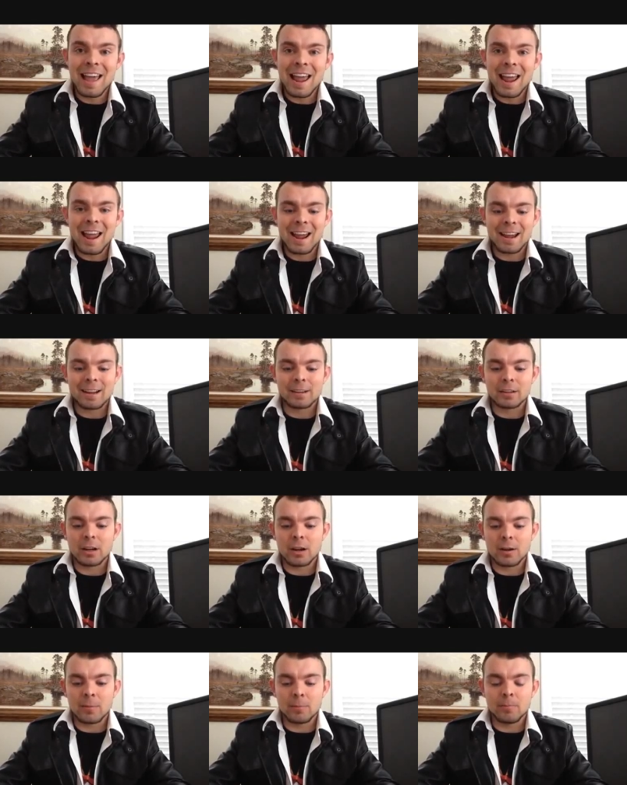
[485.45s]
and
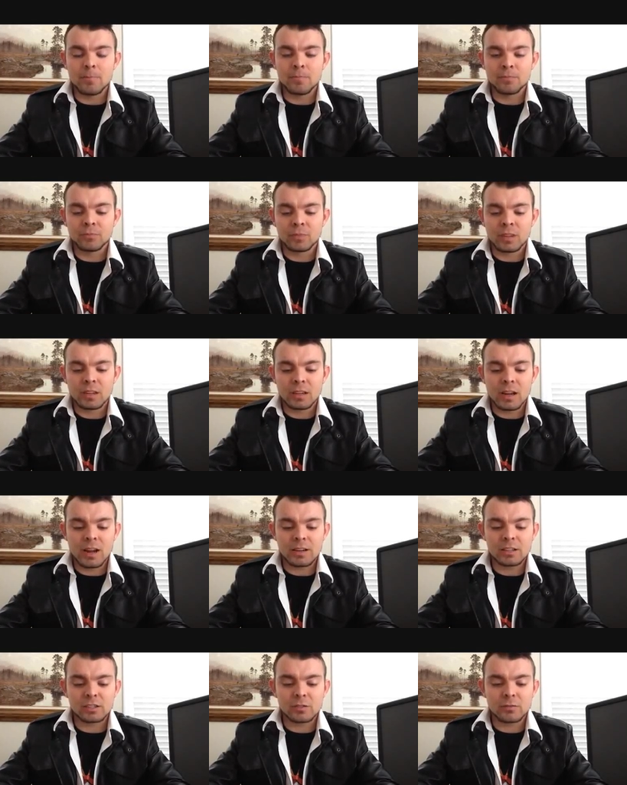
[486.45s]
um,
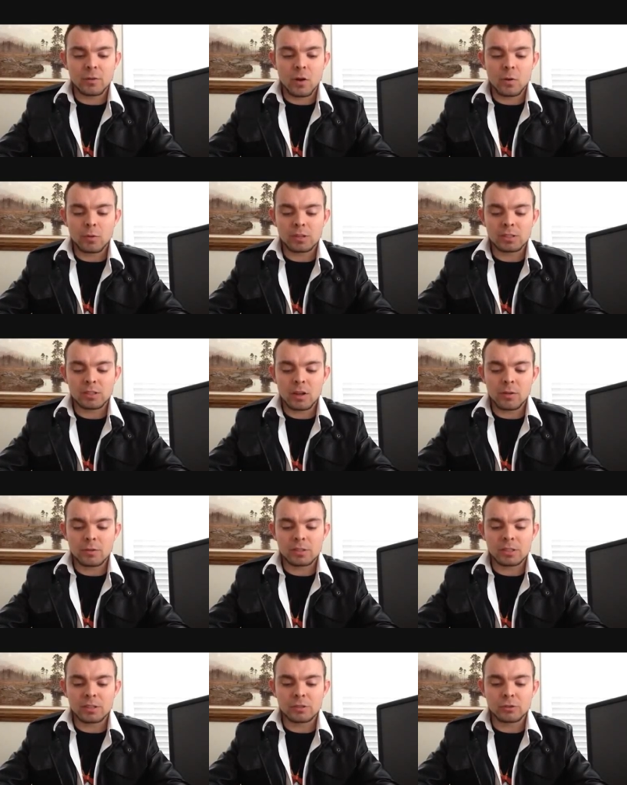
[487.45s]
I just always thought it
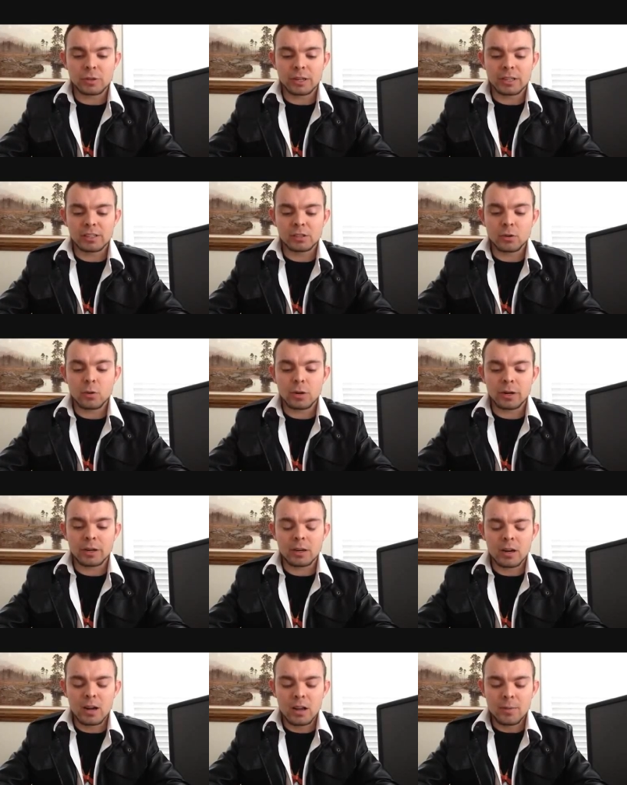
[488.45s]
was an intriguing story